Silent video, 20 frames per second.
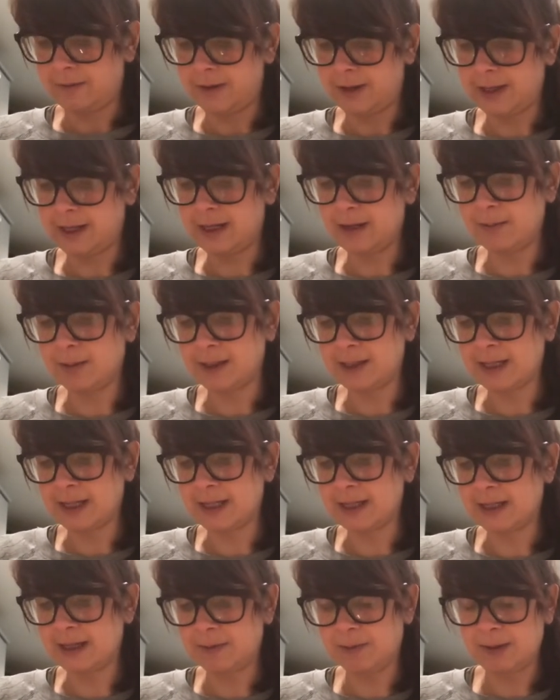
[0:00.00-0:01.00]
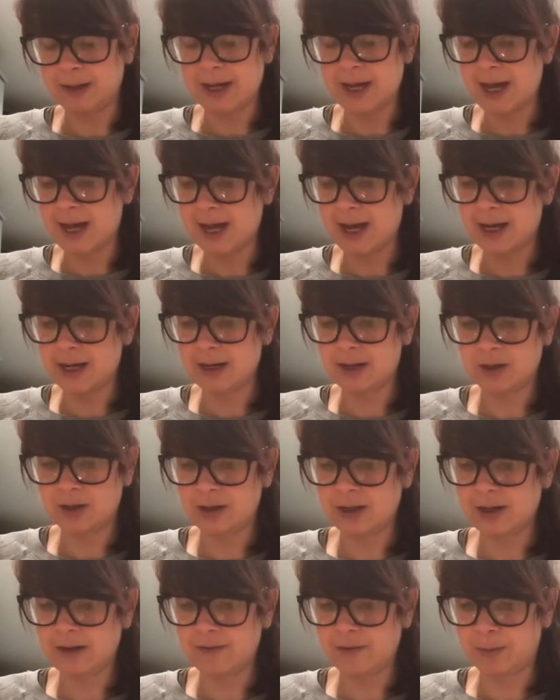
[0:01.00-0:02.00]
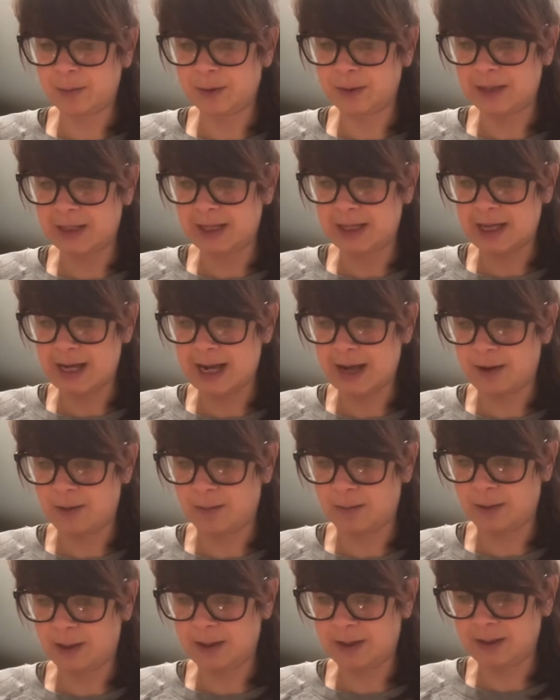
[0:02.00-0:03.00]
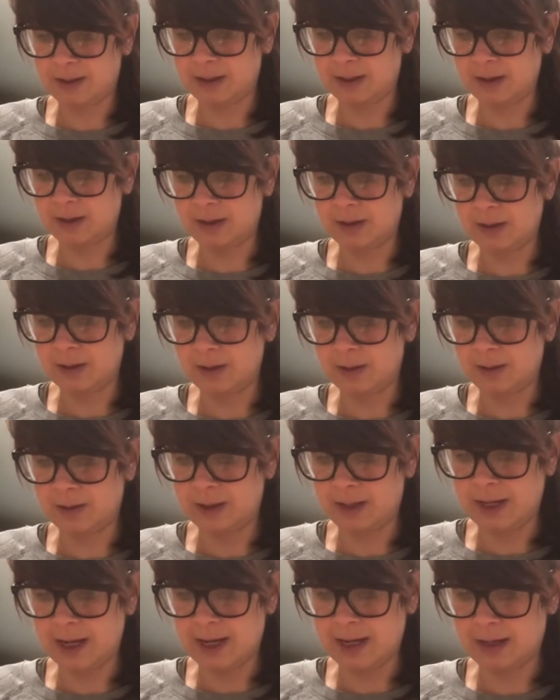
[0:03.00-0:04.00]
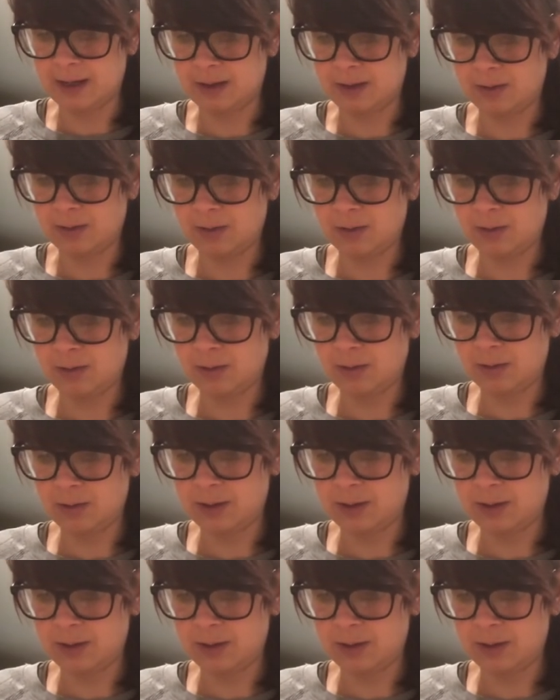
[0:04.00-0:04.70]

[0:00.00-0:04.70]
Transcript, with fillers: end of my sellotape again. I should never put it down because I just lose the end all the